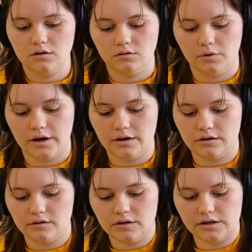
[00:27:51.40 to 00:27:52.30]

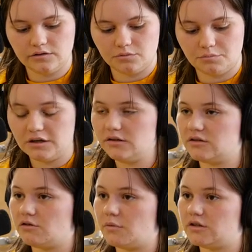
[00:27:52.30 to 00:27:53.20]
why it's repeated
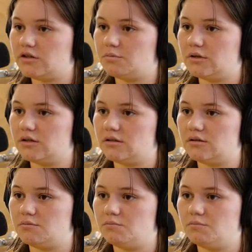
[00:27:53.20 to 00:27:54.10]
so much is
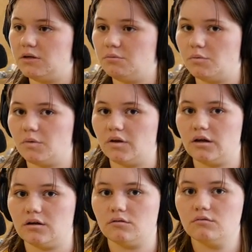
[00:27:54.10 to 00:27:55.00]
because people were
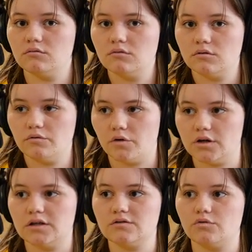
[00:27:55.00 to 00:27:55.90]
like
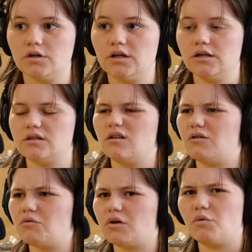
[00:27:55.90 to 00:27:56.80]
40 days and 40 nights and then
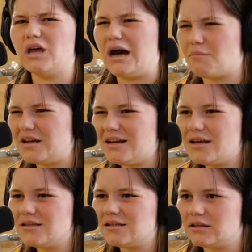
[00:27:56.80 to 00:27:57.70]
they were like wait how many
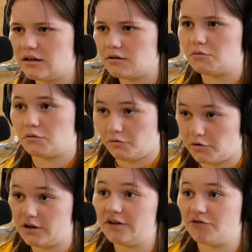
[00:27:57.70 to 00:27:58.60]
days and then they were like
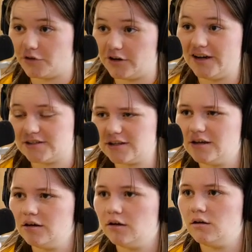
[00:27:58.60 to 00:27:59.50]
40 days and 40 nights
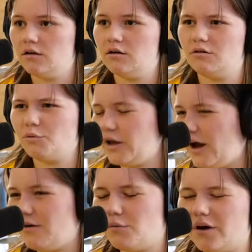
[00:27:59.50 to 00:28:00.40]
wait
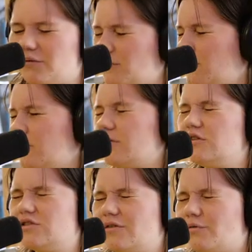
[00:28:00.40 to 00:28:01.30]
wait
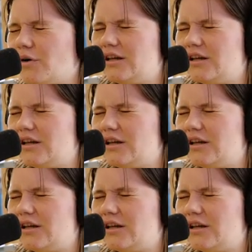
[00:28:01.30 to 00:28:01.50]
you said 40